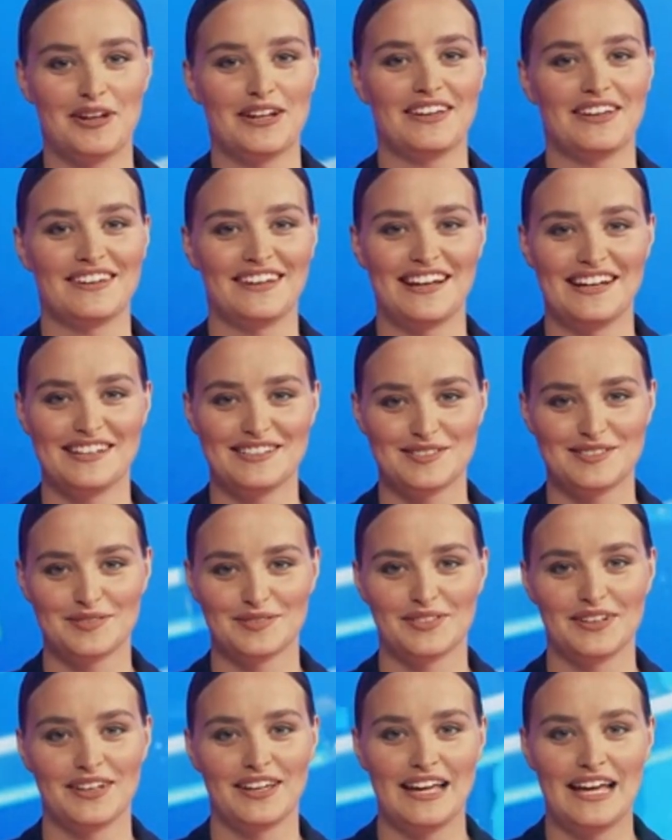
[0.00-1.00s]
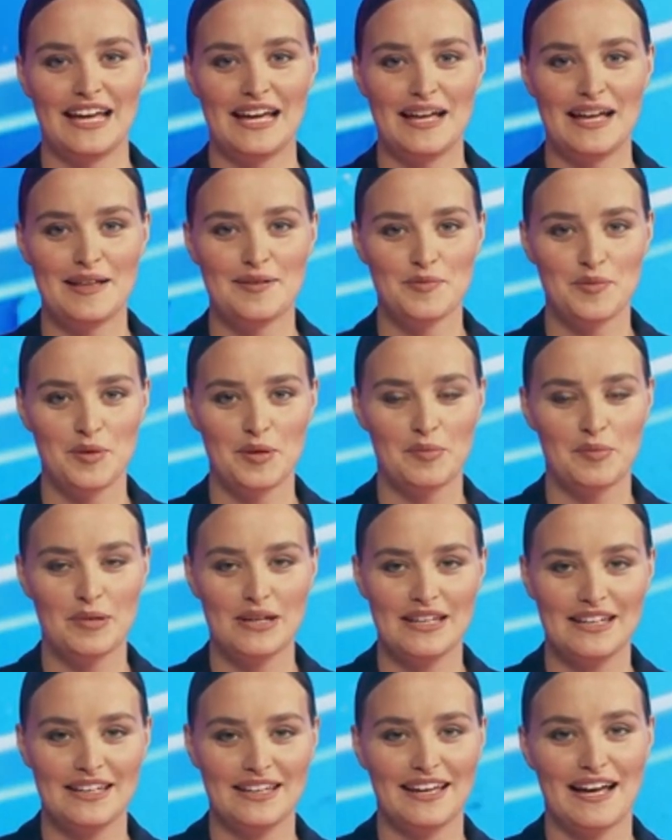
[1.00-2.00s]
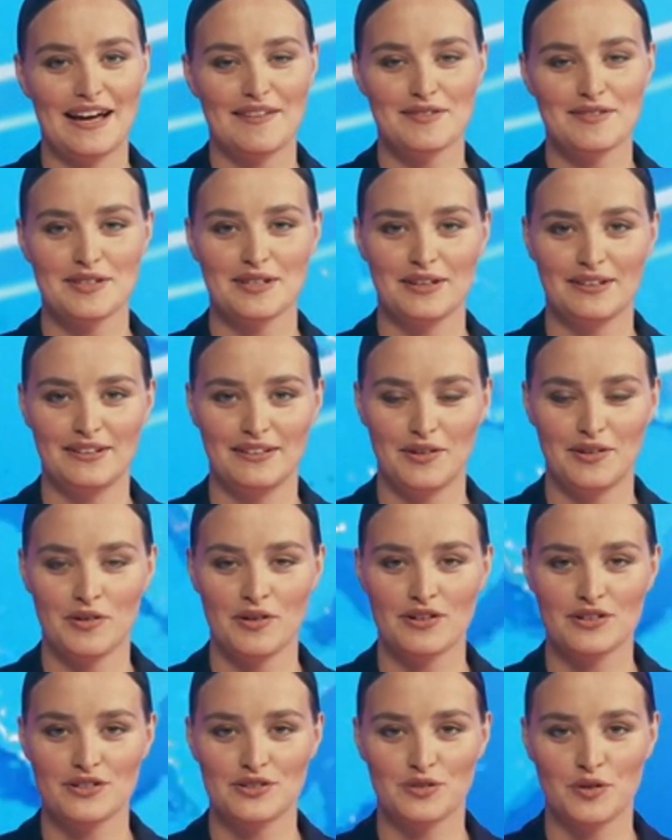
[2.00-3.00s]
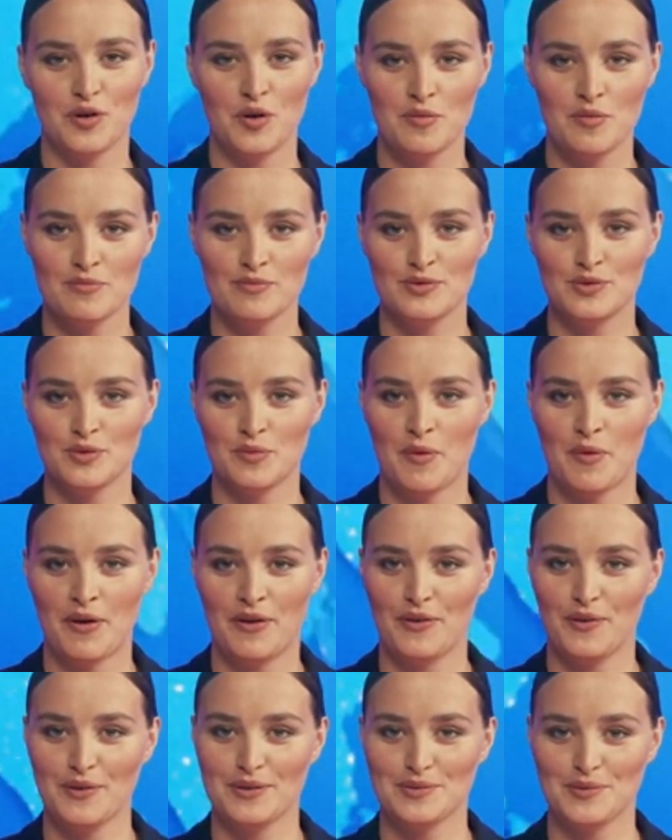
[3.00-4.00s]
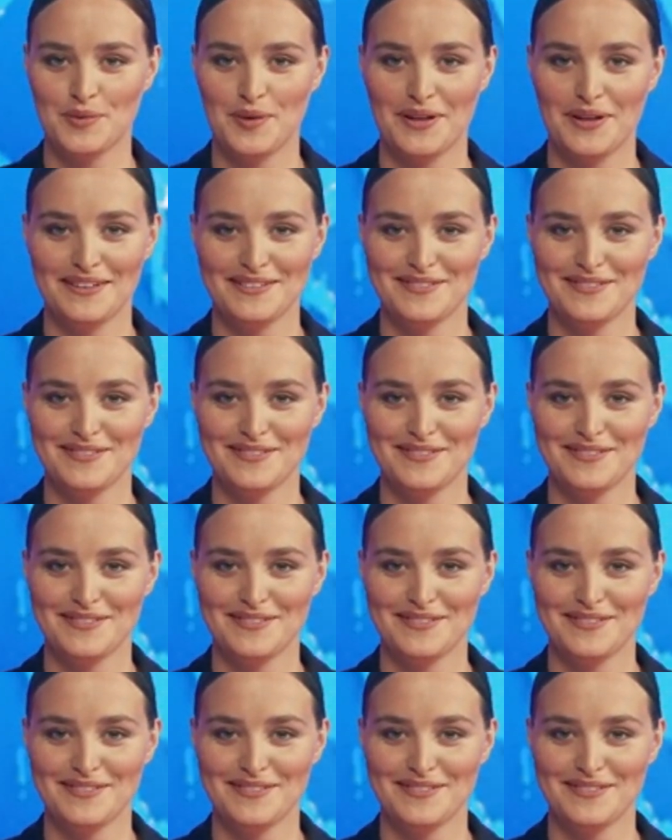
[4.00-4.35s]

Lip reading: Despite being part of Meloni's ruling alliance, Berlusconi harshly